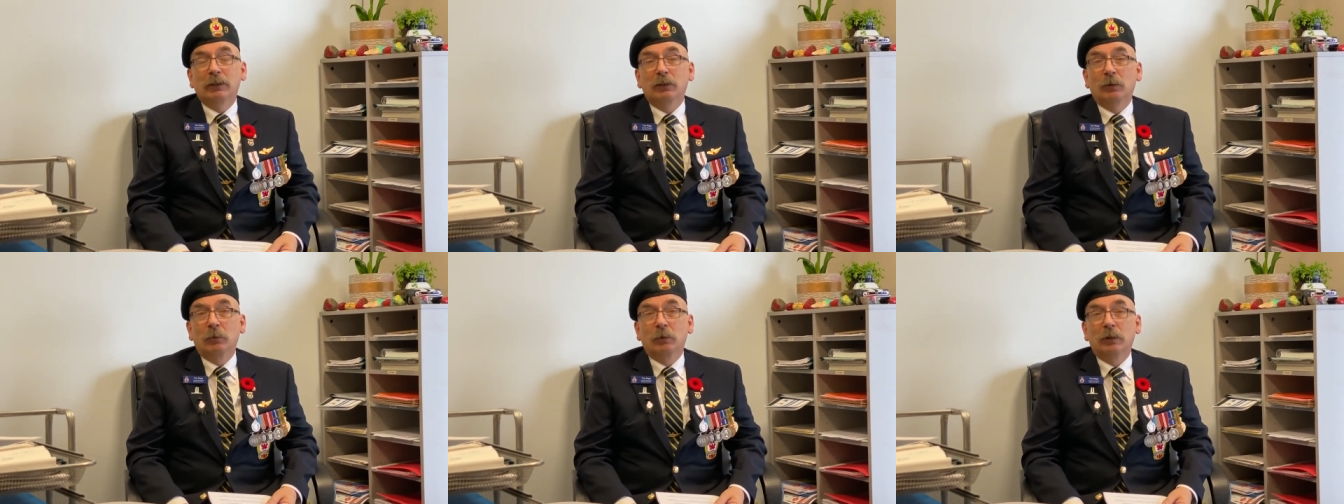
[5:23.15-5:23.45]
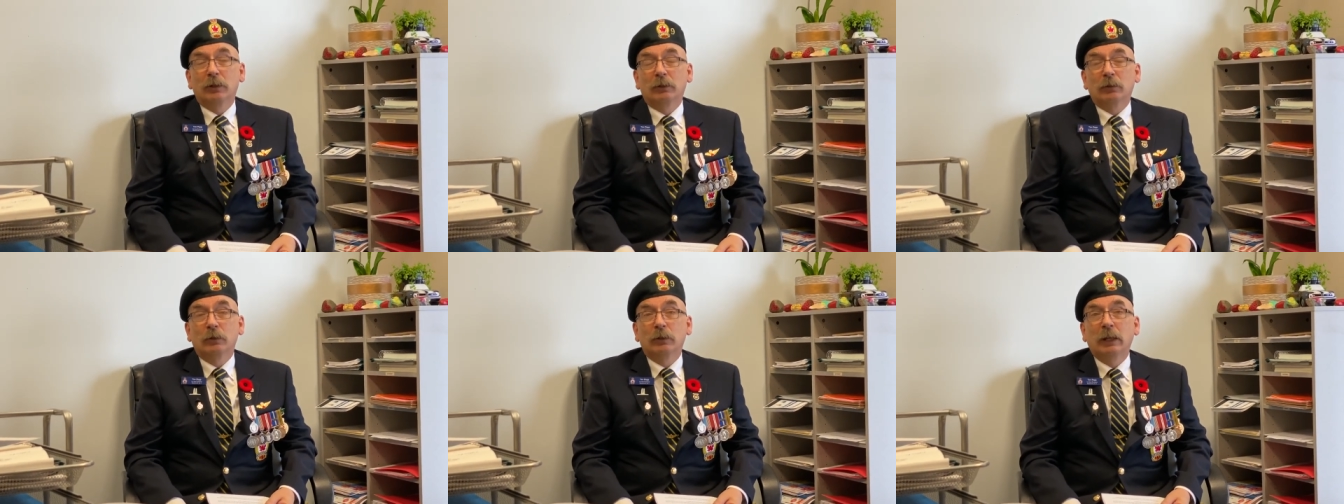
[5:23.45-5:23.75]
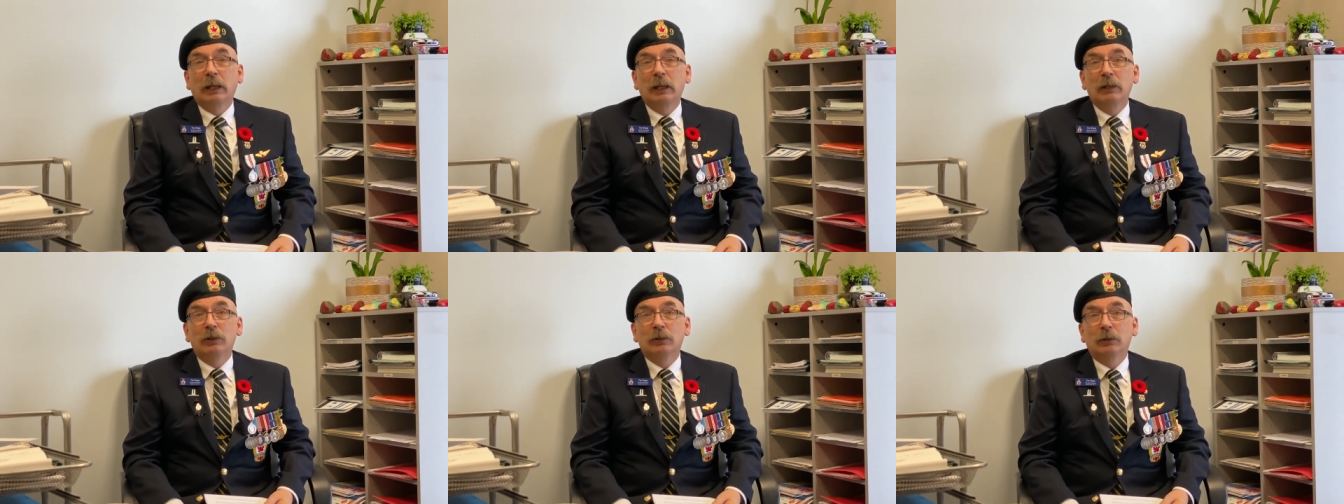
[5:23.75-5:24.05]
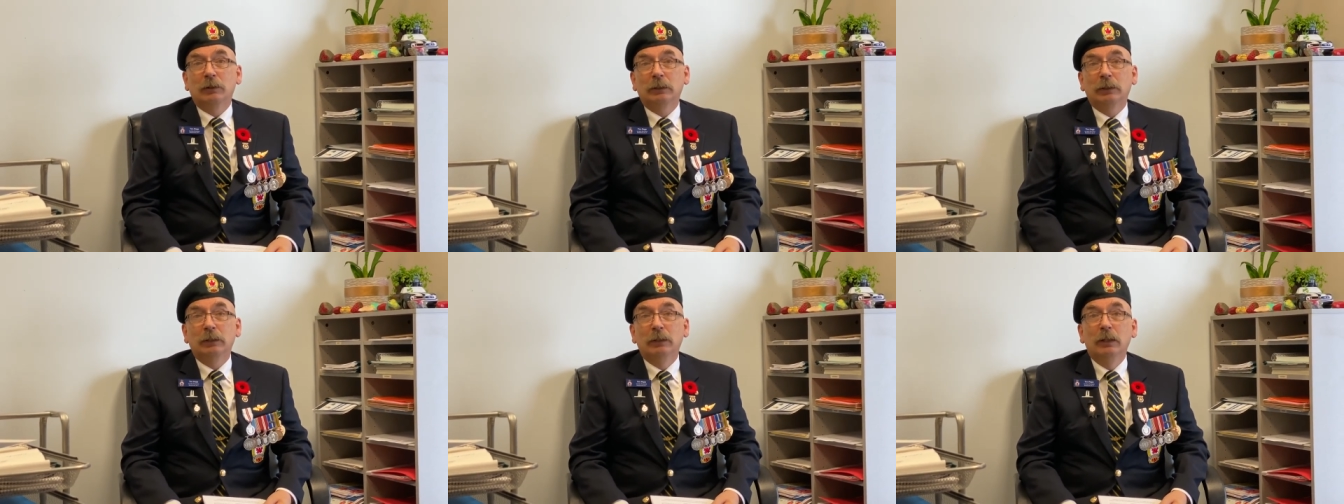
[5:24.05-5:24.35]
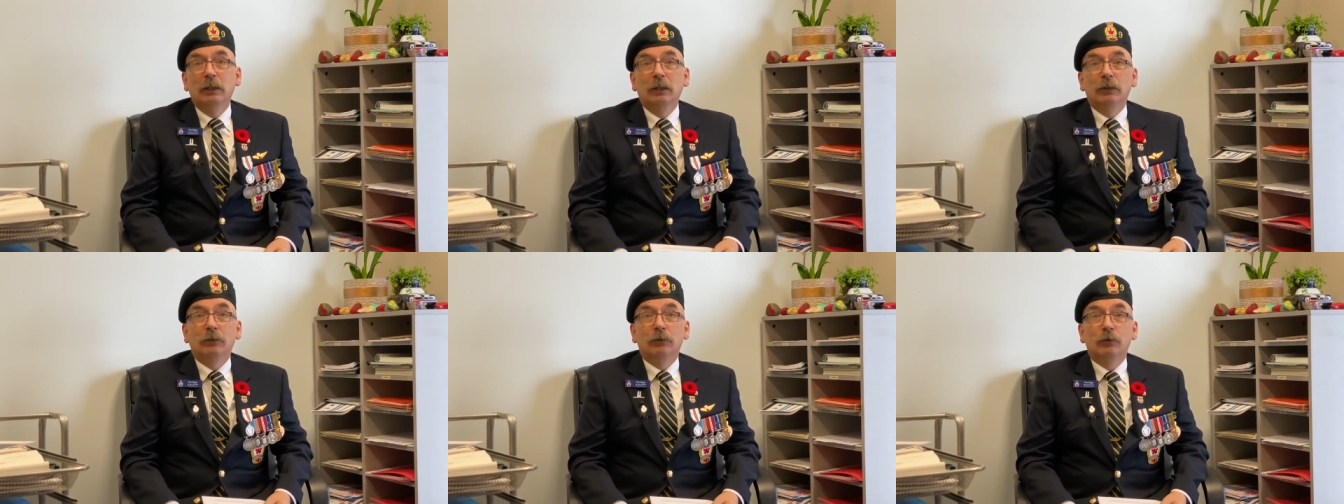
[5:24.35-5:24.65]
to work occasionally
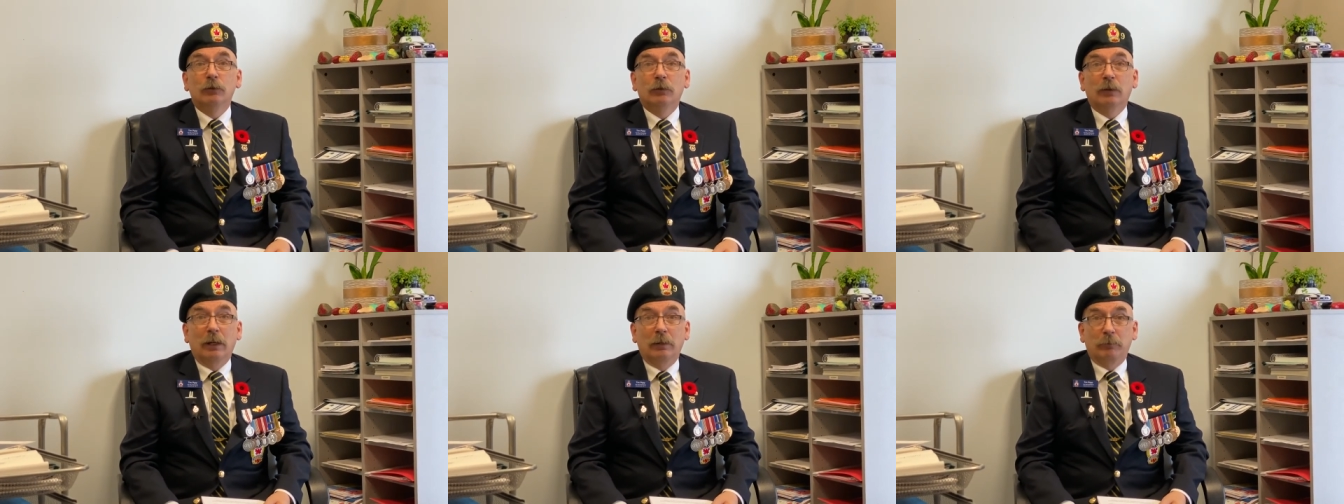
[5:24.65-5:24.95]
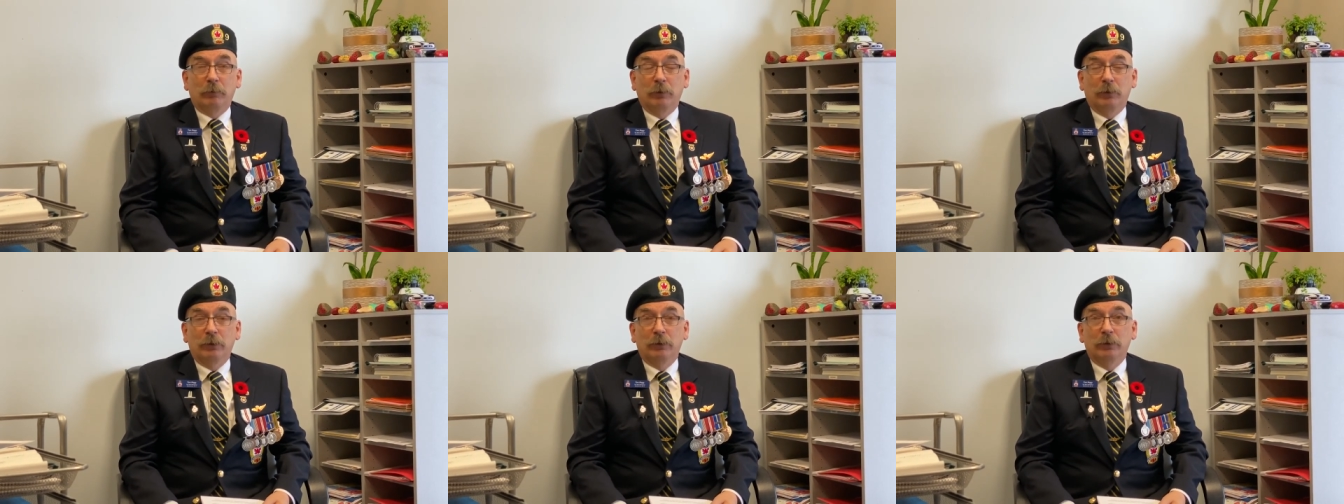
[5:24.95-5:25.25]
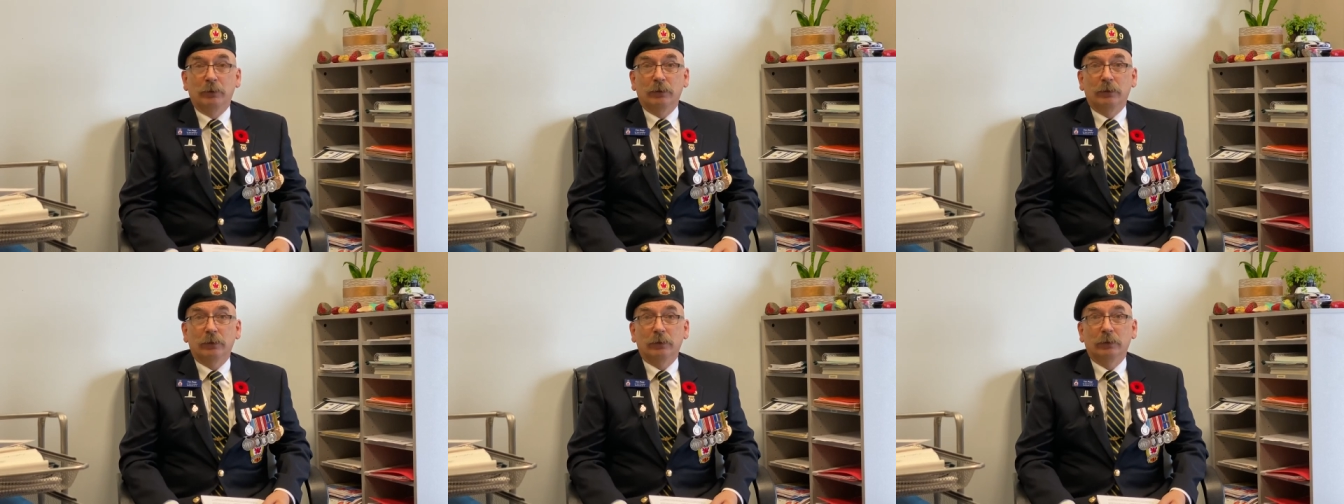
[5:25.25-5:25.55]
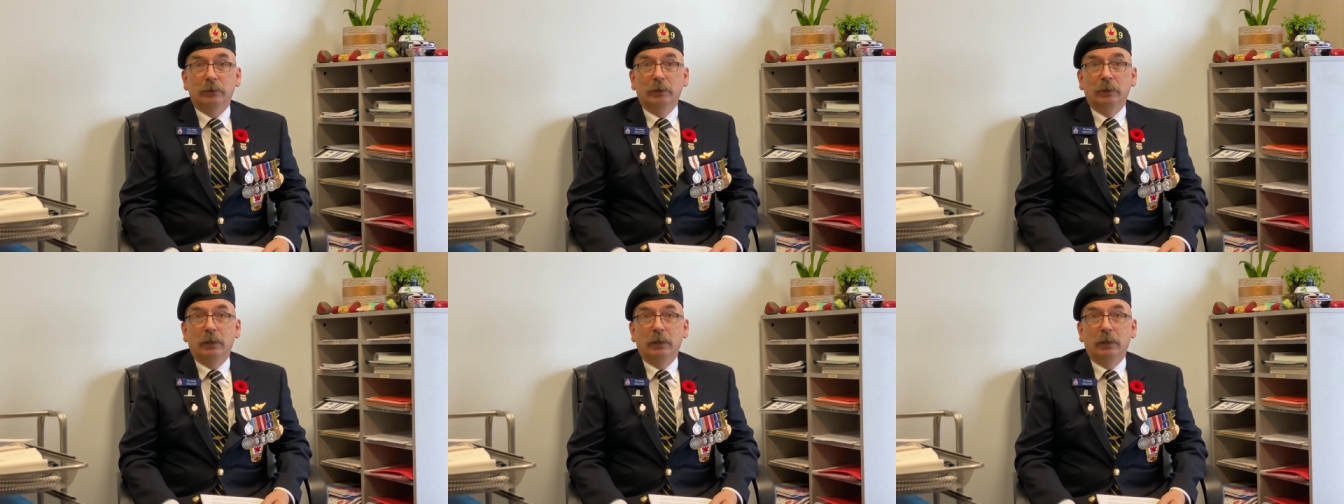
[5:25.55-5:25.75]
to drive prisoners